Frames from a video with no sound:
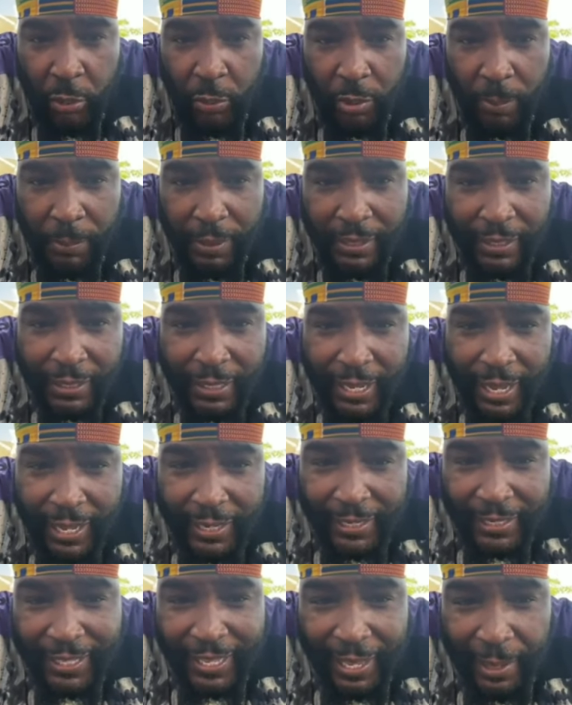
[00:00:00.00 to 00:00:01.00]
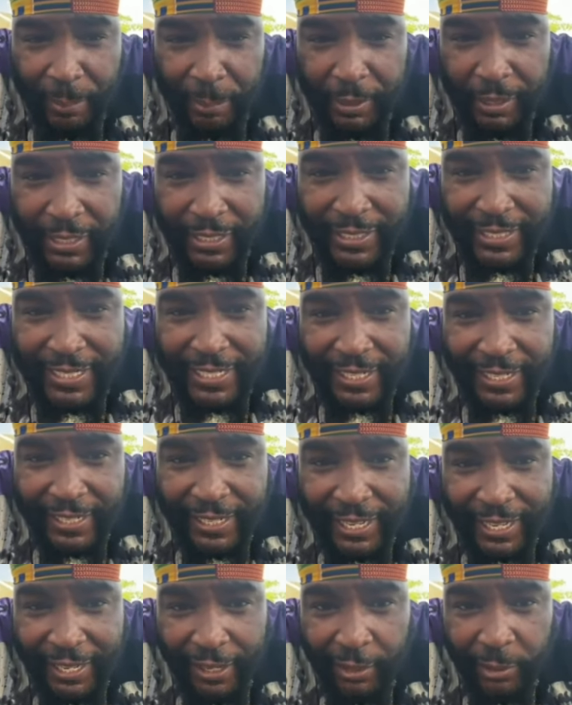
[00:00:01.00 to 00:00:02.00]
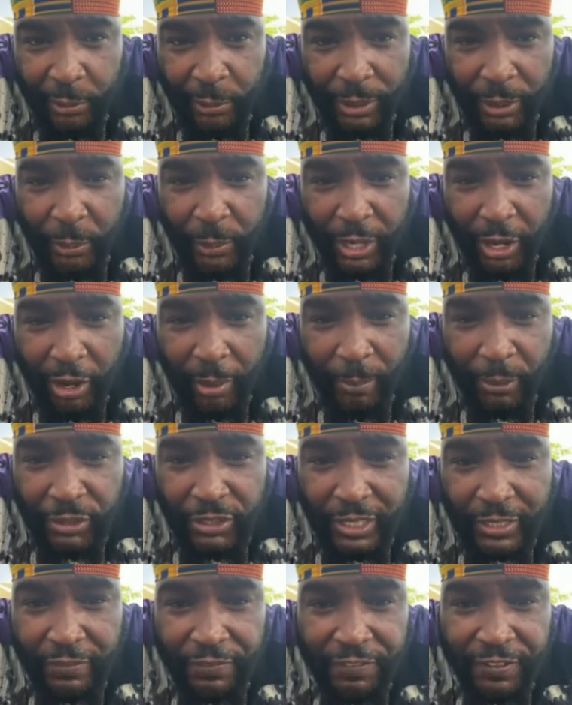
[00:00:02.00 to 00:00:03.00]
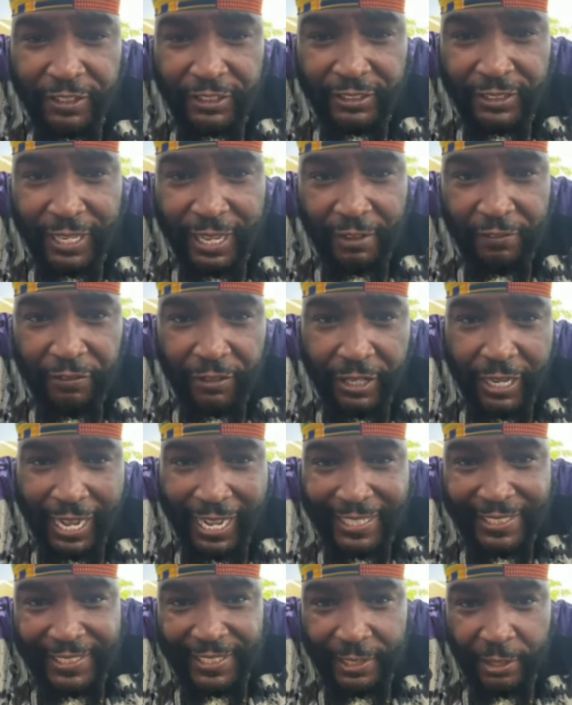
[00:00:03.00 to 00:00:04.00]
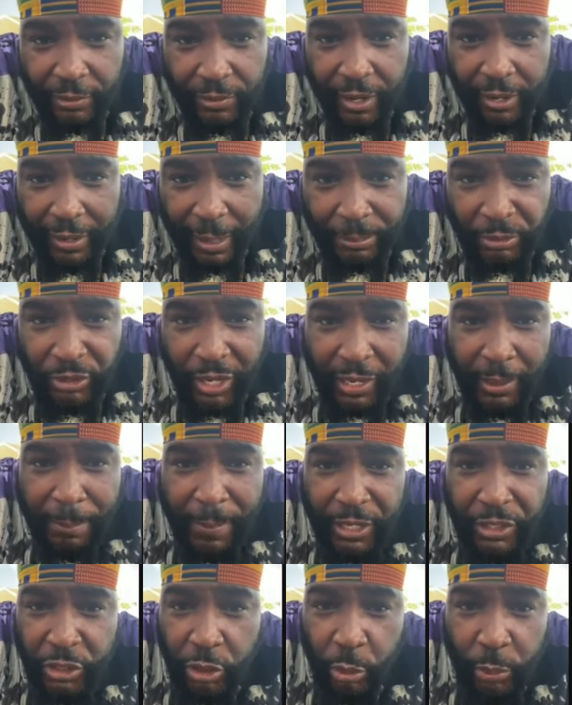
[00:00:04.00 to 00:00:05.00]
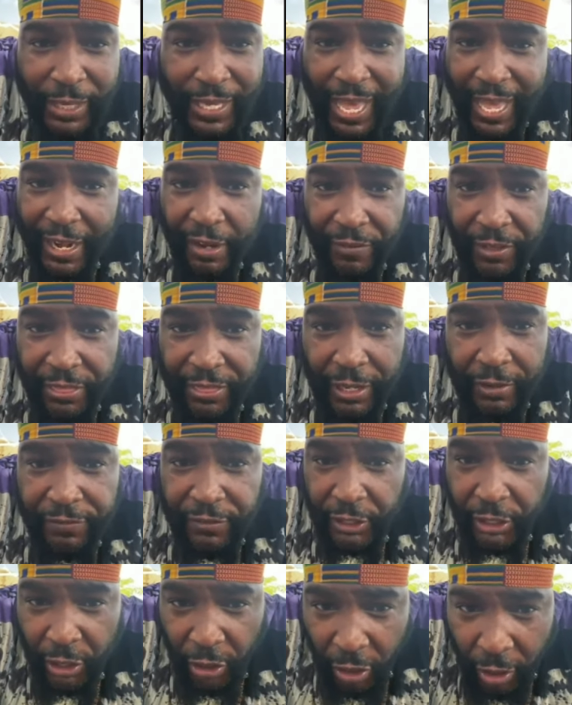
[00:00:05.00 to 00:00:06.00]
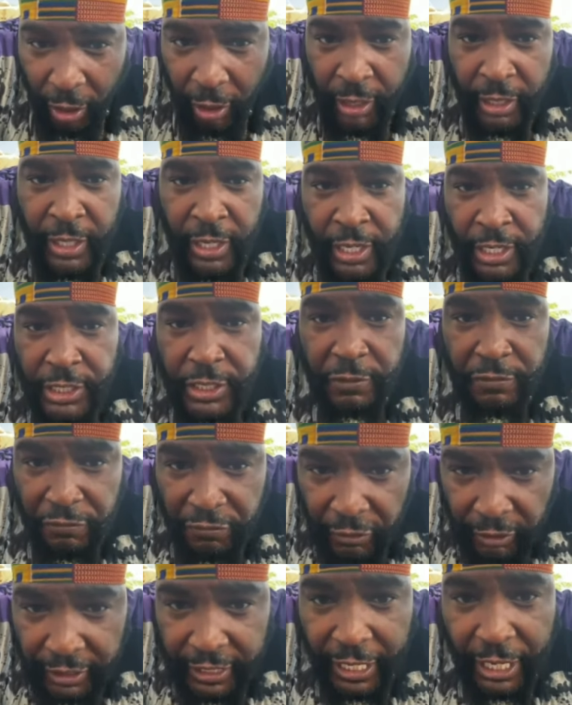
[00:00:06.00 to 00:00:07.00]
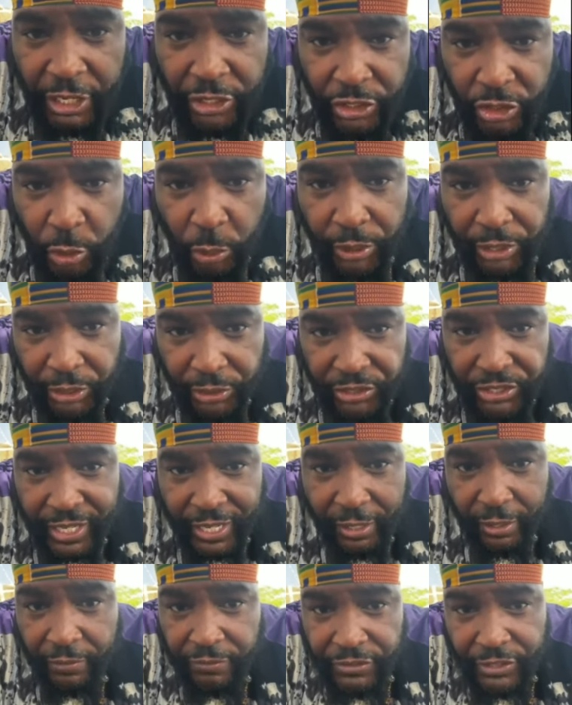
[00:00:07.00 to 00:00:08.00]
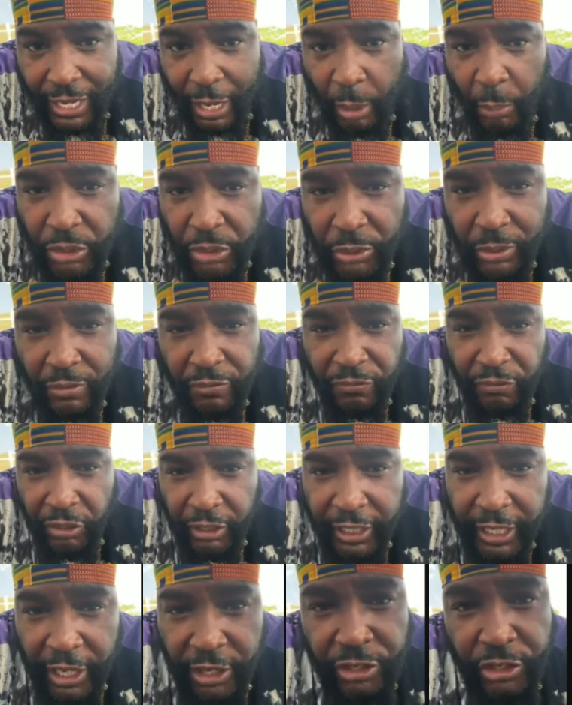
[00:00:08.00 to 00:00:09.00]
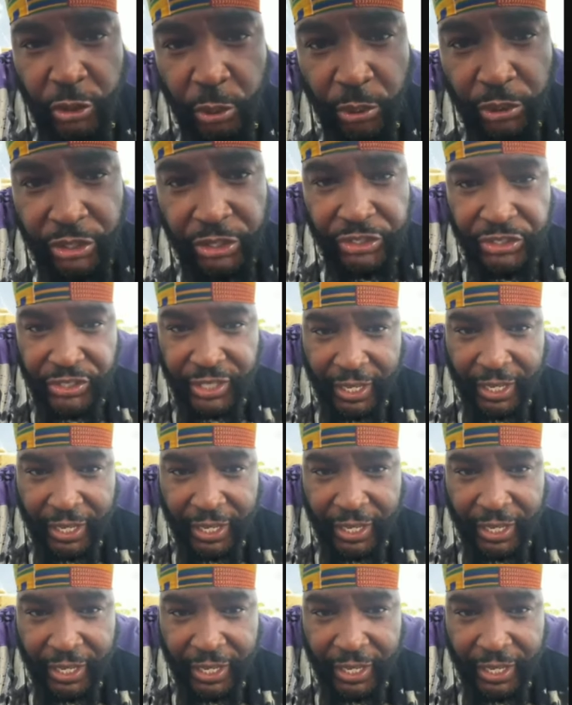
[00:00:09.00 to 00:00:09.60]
going with me to Ghana, Gambia, and Senegal? We almost to the finish line for the itinerary. I'm trying to make sure we got everything for y'all to fully enjoy yourselves. I want you to fully enjoy your...